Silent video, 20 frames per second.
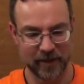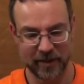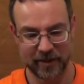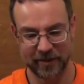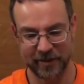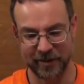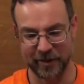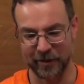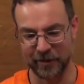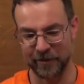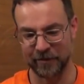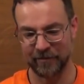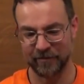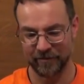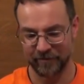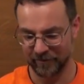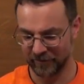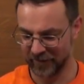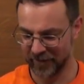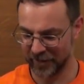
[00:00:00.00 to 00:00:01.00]
So
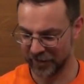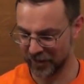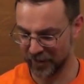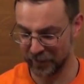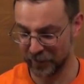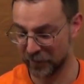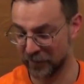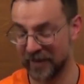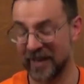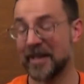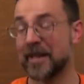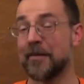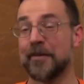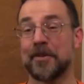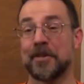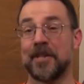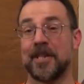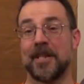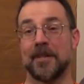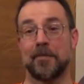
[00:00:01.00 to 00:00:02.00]
in terms of
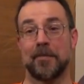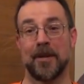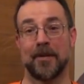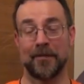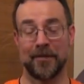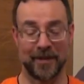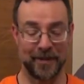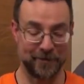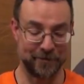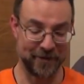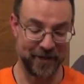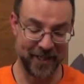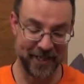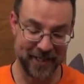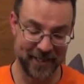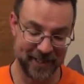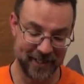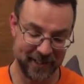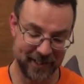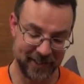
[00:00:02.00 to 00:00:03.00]
accuracy, it's perfectly
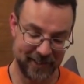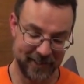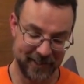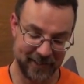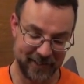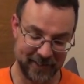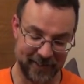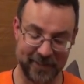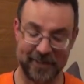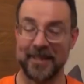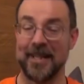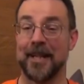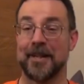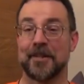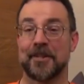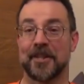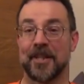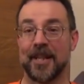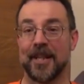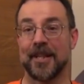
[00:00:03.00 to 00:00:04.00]
fine. The
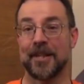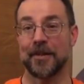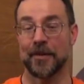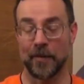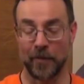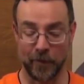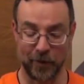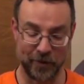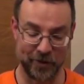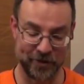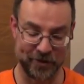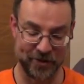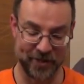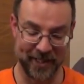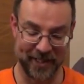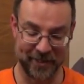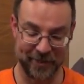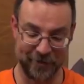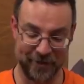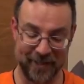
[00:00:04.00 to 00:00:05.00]
downside was
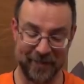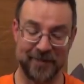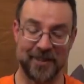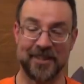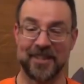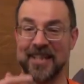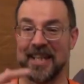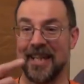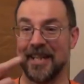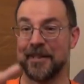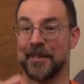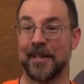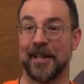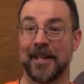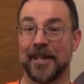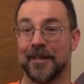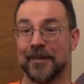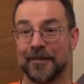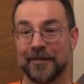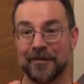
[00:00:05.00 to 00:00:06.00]
that you had this
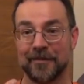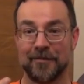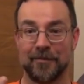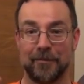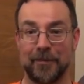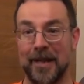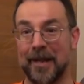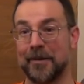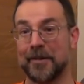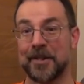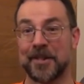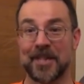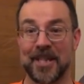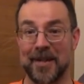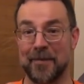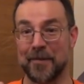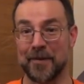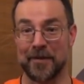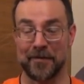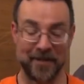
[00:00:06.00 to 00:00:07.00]
annular powder
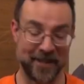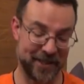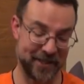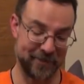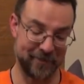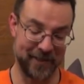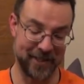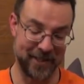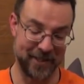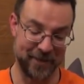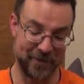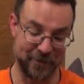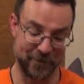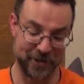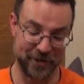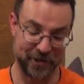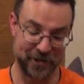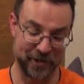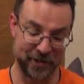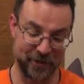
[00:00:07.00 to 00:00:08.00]
chamber effectively,
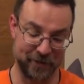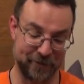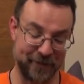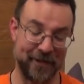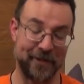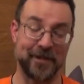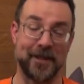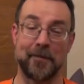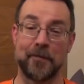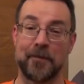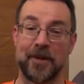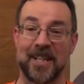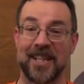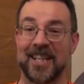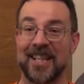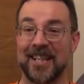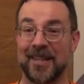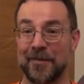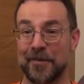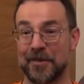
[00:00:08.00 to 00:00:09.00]
which fouled up
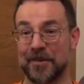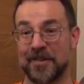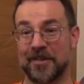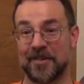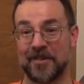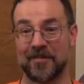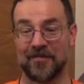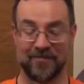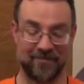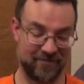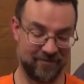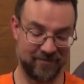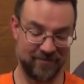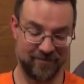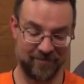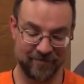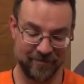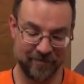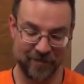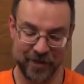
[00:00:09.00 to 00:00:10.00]
quickly and was
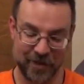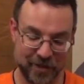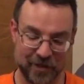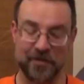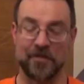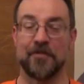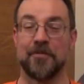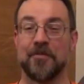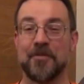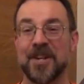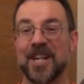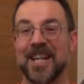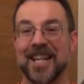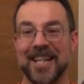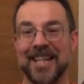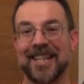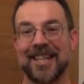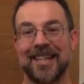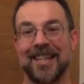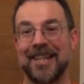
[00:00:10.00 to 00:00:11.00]
you couldn't
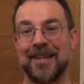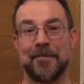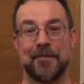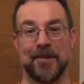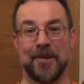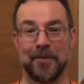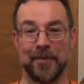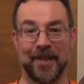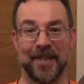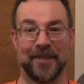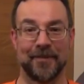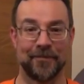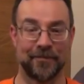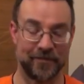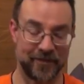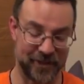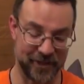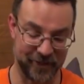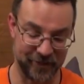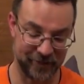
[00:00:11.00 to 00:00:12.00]
really clean properly.
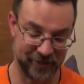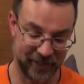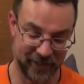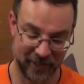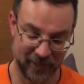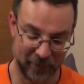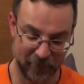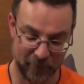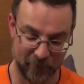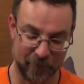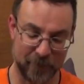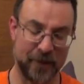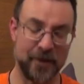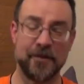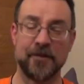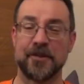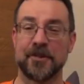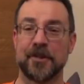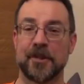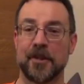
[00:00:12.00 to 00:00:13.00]
So
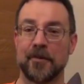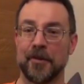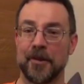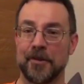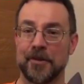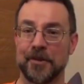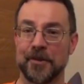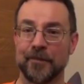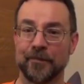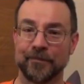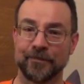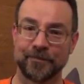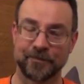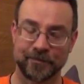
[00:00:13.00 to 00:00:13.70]
prone to corrosion